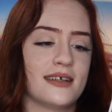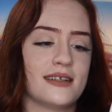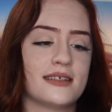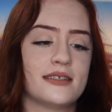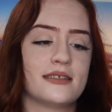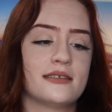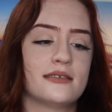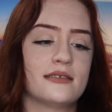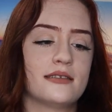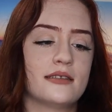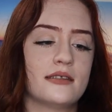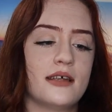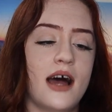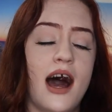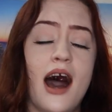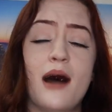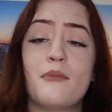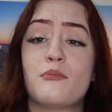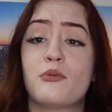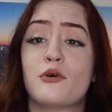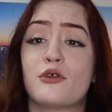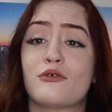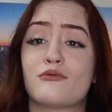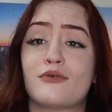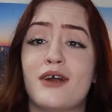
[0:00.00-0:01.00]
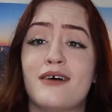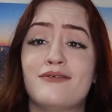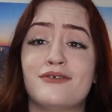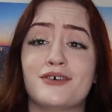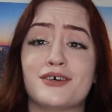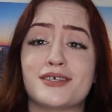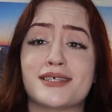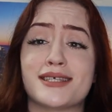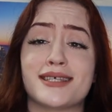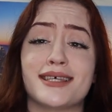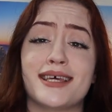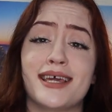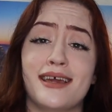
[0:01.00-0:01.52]
the top with
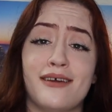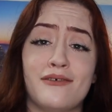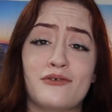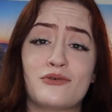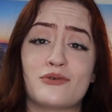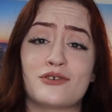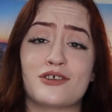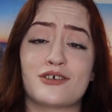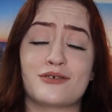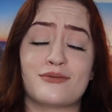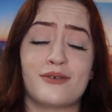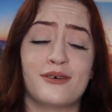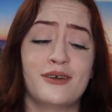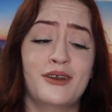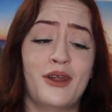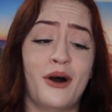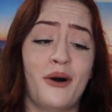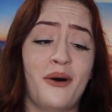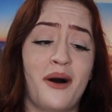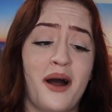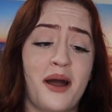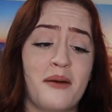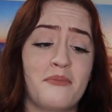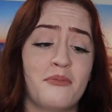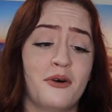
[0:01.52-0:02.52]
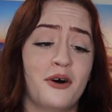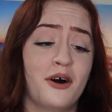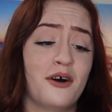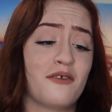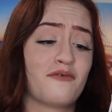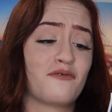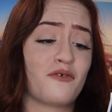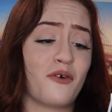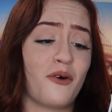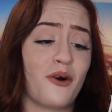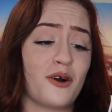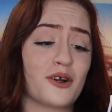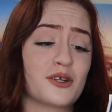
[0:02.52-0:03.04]
ruffle sleeves, which is the note I
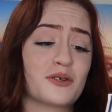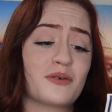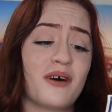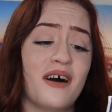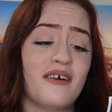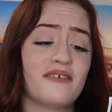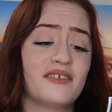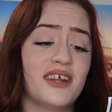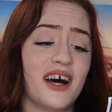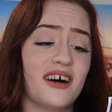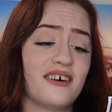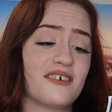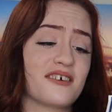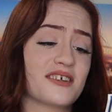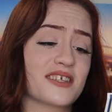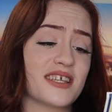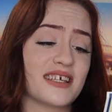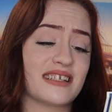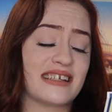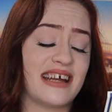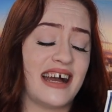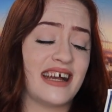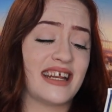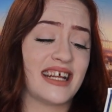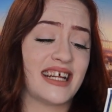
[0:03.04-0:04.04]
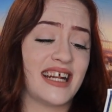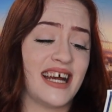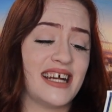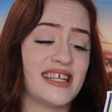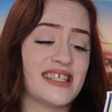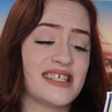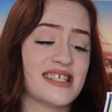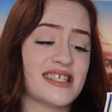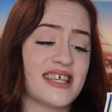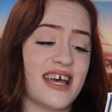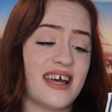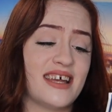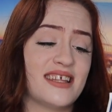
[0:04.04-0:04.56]
put, for
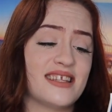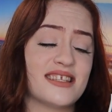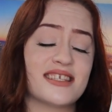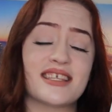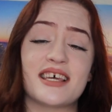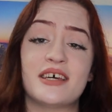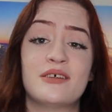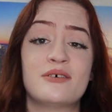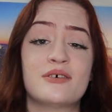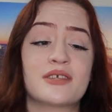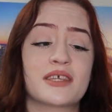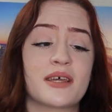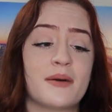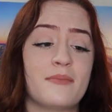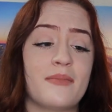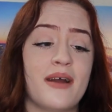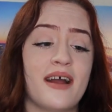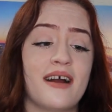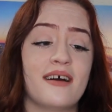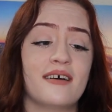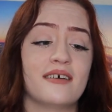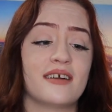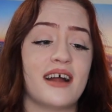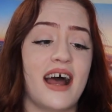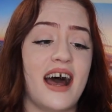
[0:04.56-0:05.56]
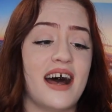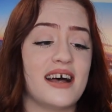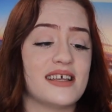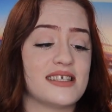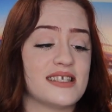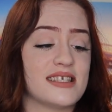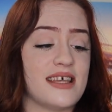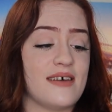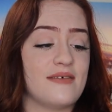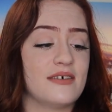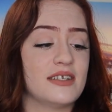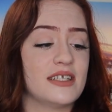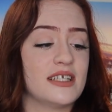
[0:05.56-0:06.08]
$12.99 and was compared at
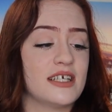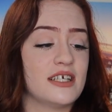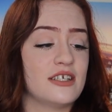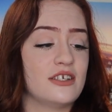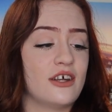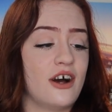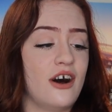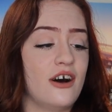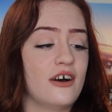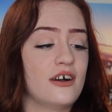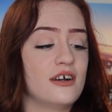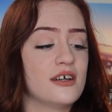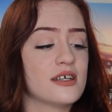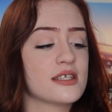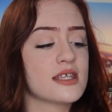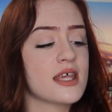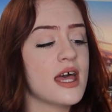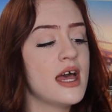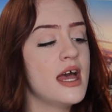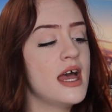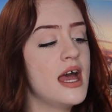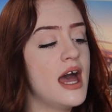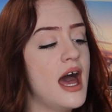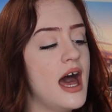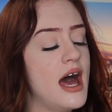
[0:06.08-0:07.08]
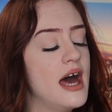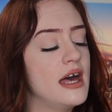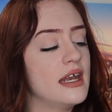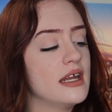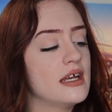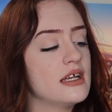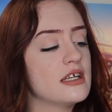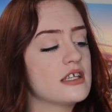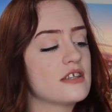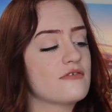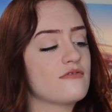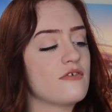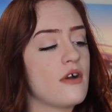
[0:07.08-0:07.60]
$17 and
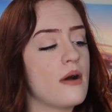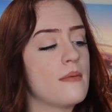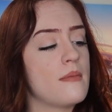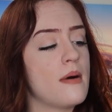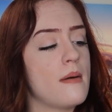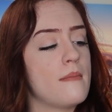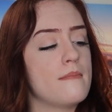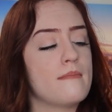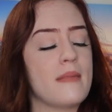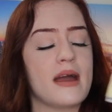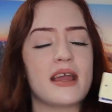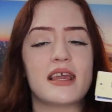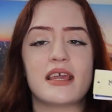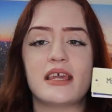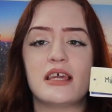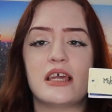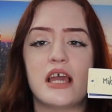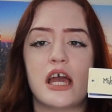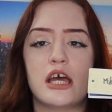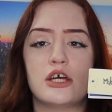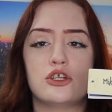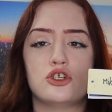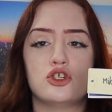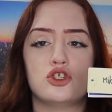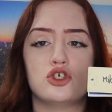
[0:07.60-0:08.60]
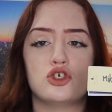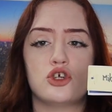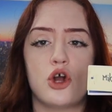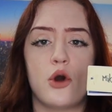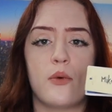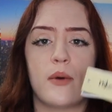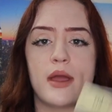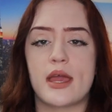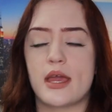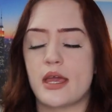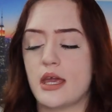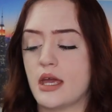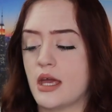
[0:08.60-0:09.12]
is from Mikey and
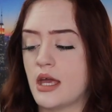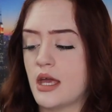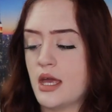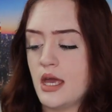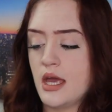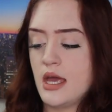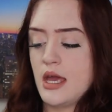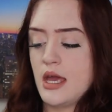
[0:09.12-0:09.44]
Joey.